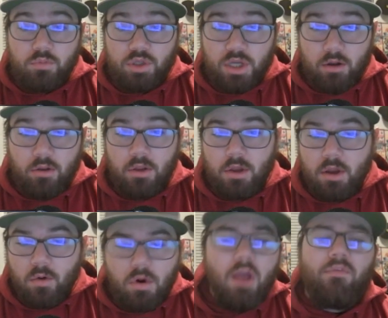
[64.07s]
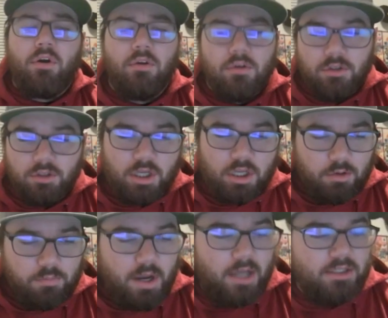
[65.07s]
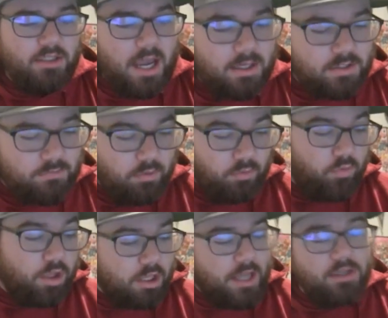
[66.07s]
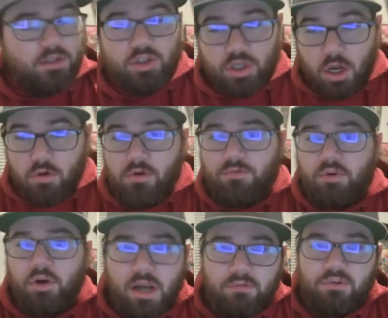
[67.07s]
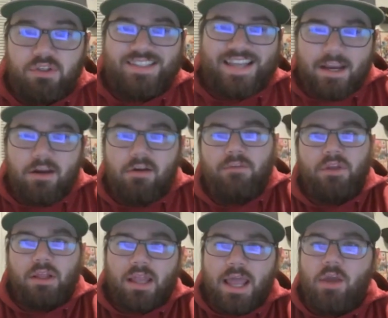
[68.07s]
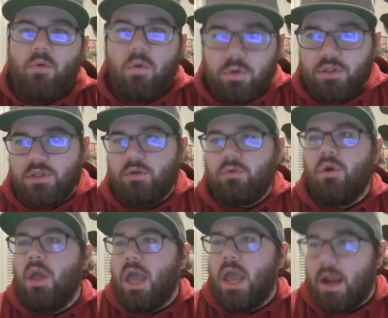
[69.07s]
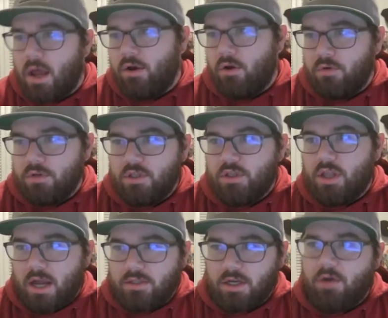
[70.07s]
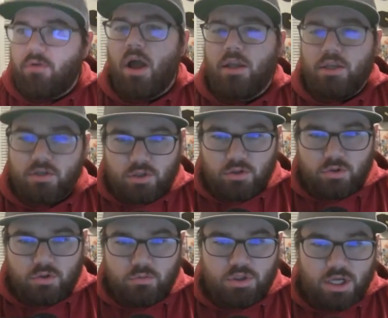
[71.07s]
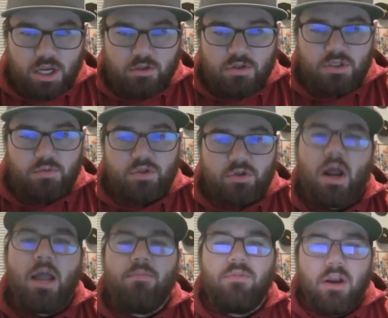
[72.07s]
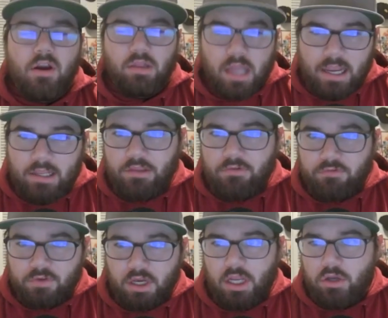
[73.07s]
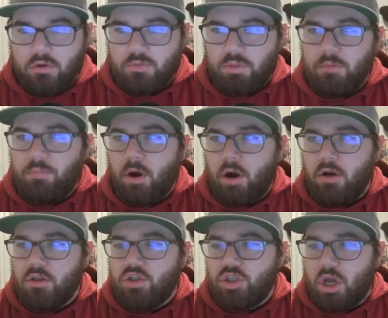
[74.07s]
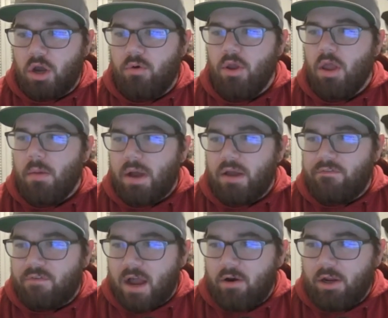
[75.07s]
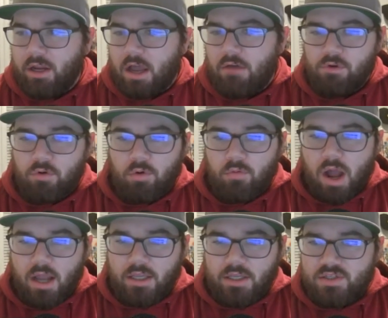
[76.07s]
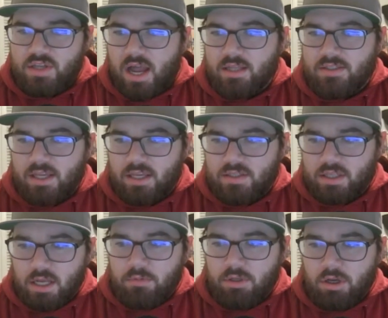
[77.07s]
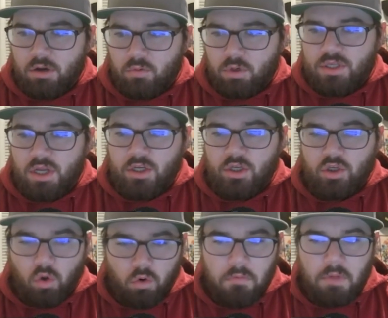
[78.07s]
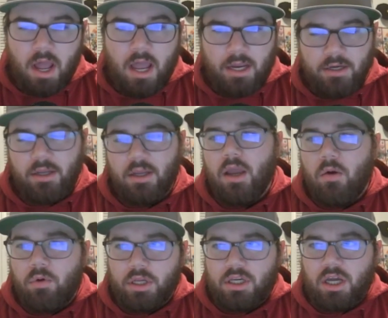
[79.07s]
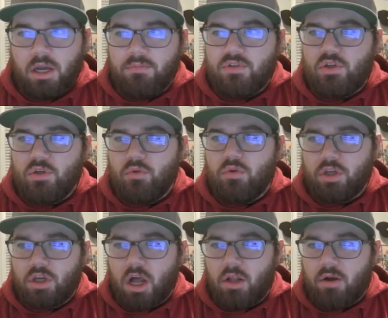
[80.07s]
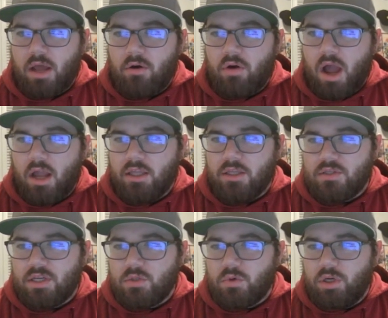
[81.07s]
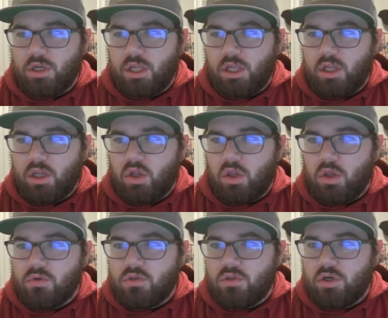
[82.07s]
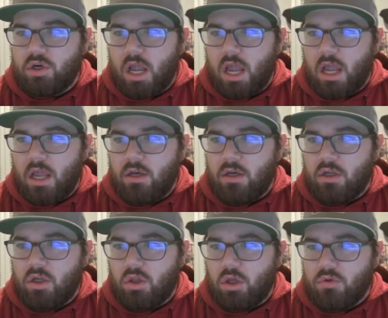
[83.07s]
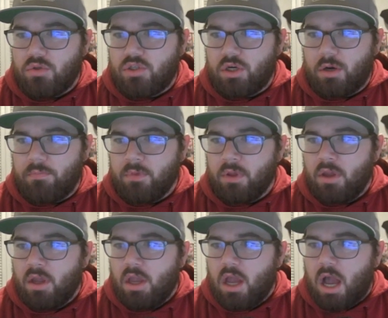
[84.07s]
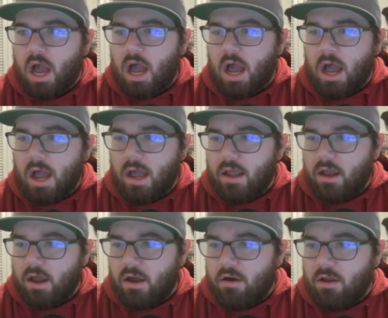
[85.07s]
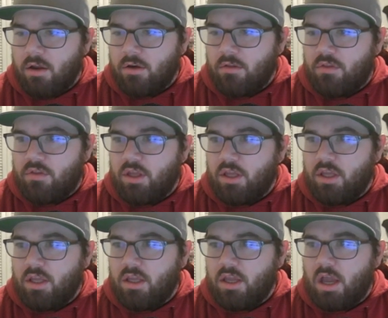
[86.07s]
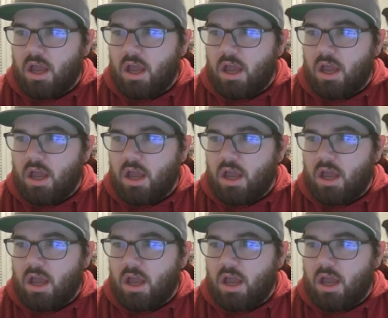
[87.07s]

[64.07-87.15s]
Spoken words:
channel, wherever you get your podcast. If you'd really like the show, if you're an everydayer, if you like what we do, head on over to the Locked On Rockies YouTube channel. Subscribe there, like the videos, be part of the show by firing off your Rockies hot takes, letting me know what's on your mind when it comes to the Colorado Rockies as we're getting closer and closer on the